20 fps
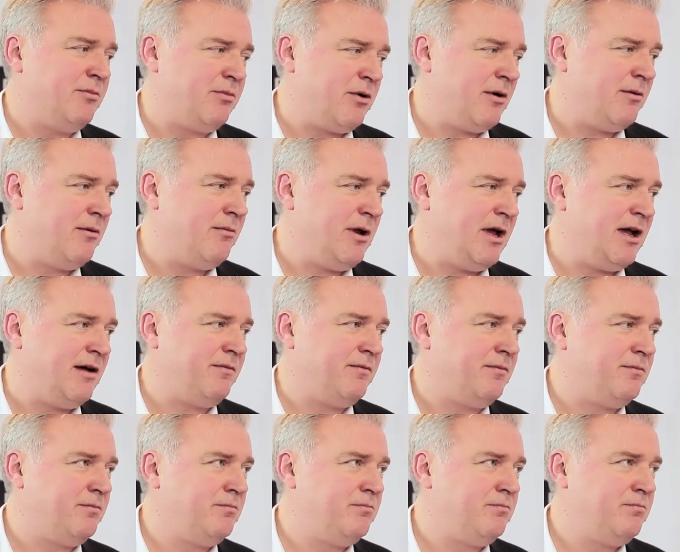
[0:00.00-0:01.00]
probably have
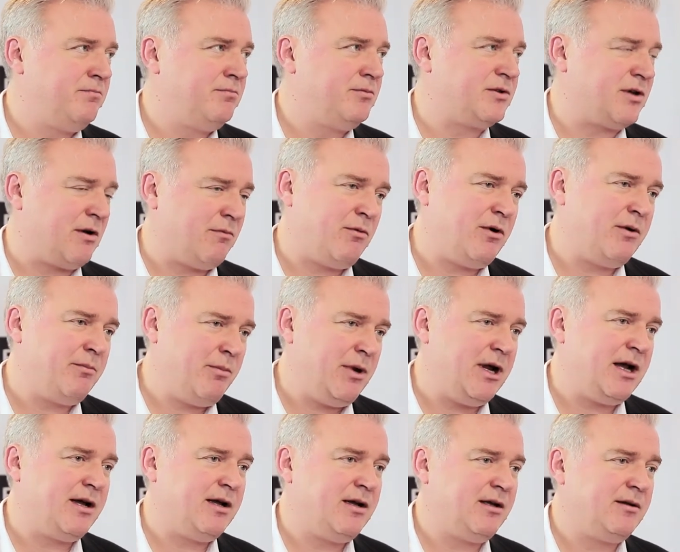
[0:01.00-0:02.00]
somewhat
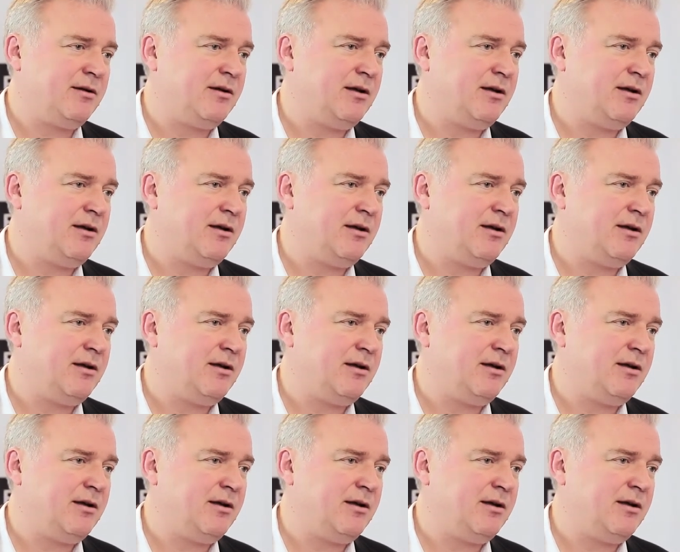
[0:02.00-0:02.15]
bigger